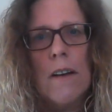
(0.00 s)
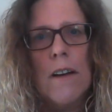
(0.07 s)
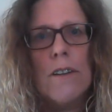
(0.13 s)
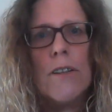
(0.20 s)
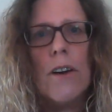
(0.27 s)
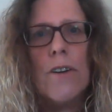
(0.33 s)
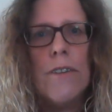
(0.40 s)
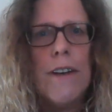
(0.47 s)

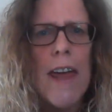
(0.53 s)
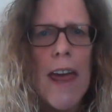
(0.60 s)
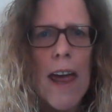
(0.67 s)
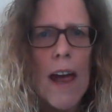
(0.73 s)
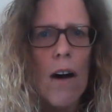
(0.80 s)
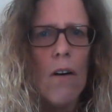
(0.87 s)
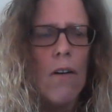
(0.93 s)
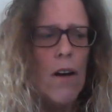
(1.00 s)
So
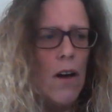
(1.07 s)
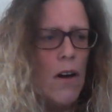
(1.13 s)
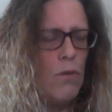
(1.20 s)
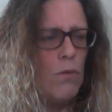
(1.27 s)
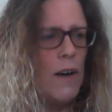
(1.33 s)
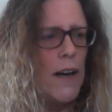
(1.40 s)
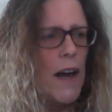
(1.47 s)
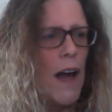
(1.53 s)
now
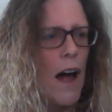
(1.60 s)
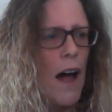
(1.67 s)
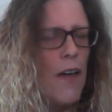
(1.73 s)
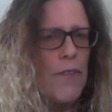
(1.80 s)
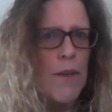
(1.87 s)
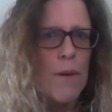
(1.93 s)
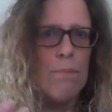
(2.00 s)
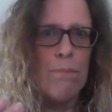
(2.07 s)
we are
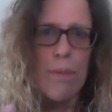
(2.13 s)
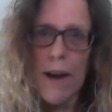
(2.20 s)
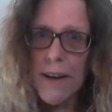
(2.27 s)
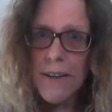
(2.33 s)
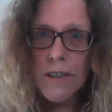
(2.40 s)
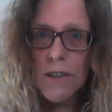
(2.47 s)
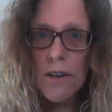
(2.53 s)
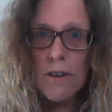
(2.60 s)
the
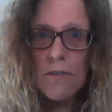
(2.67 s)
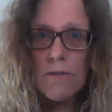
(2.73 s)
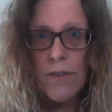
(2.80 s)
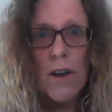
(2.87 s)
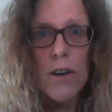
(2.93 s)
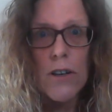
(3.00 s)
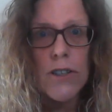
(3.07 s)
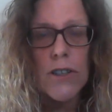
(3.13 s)
best
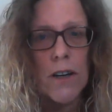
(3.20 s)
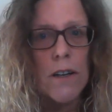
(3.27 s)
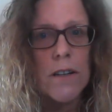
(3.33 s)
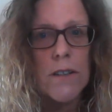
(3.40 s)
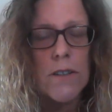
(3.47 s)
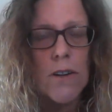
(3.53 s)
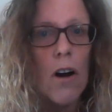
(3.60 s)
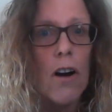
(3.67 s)

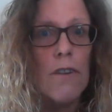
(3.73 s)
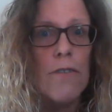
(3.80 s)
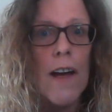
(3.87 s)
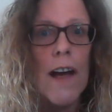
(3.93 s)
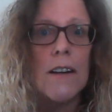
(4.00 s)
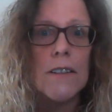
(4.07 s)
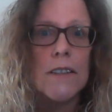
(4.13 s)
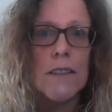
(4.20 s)
versions of
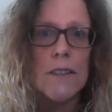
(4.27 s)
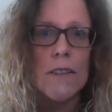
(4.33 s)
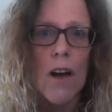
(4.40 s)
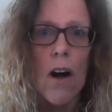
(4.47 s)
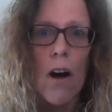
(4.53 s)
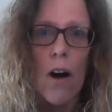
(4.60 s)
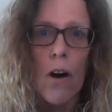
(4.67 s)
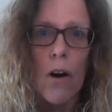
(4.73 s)
our
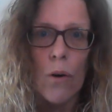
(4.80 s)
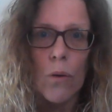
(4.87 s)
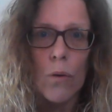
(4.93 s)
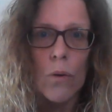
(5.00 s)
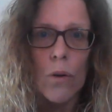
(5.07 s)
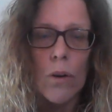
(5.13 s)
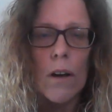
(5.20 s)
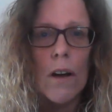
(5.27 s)

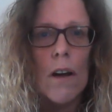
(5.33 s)
soul.